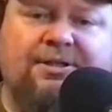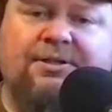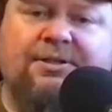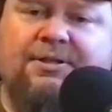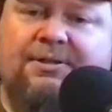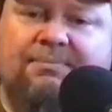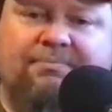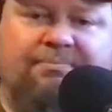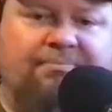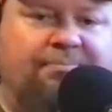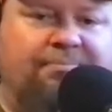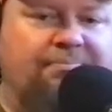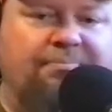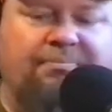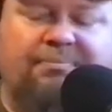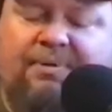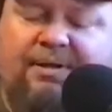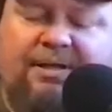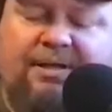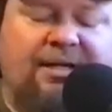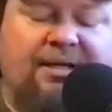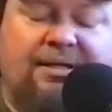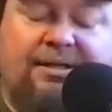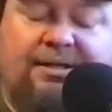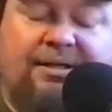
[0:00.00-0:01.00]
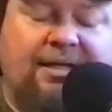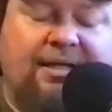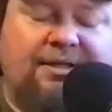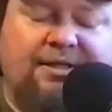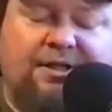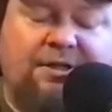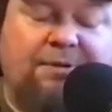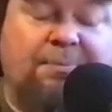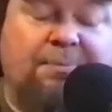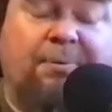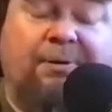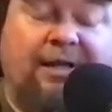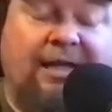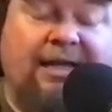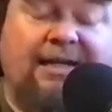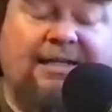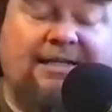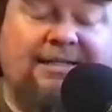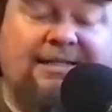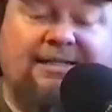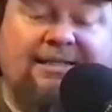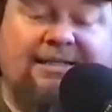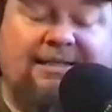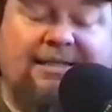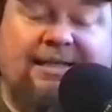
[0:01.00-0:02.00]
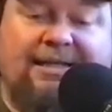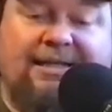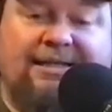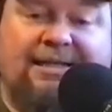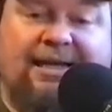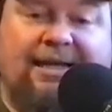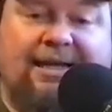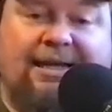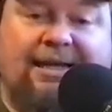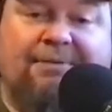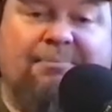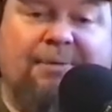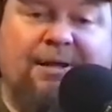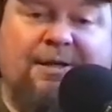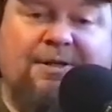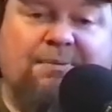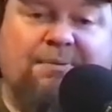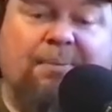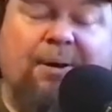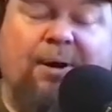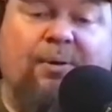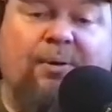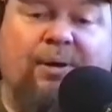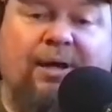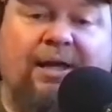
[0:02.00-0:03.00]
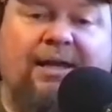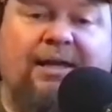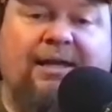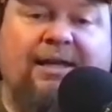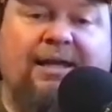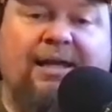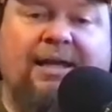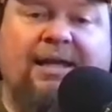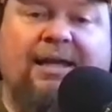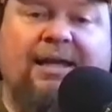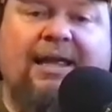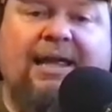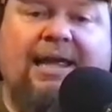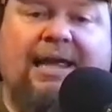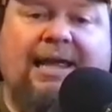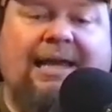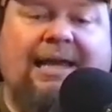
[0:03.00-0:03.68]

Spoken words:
just that's as plain as it can be spoken, and he's